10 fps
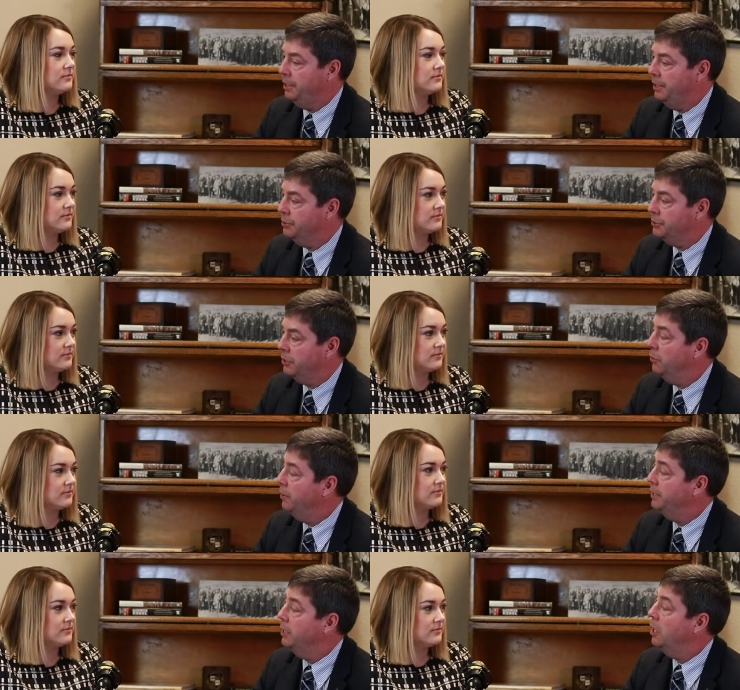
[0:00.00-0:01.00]
Speaker 1: of years ago,
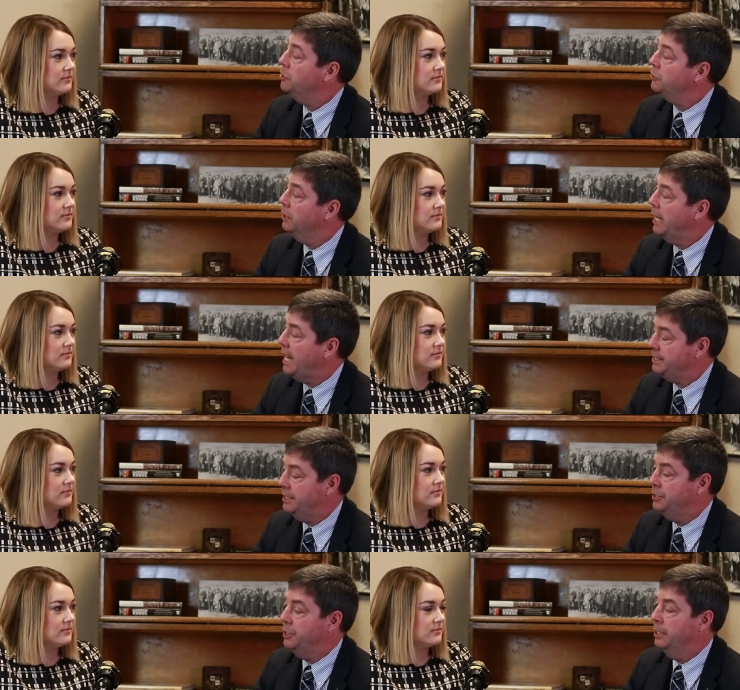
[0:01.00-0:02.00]
and then also last
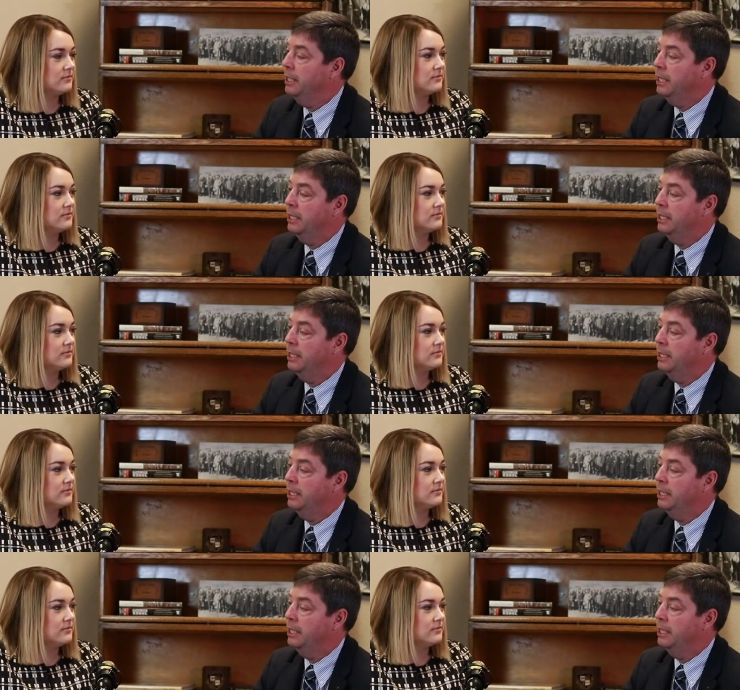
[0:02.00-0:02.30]
session.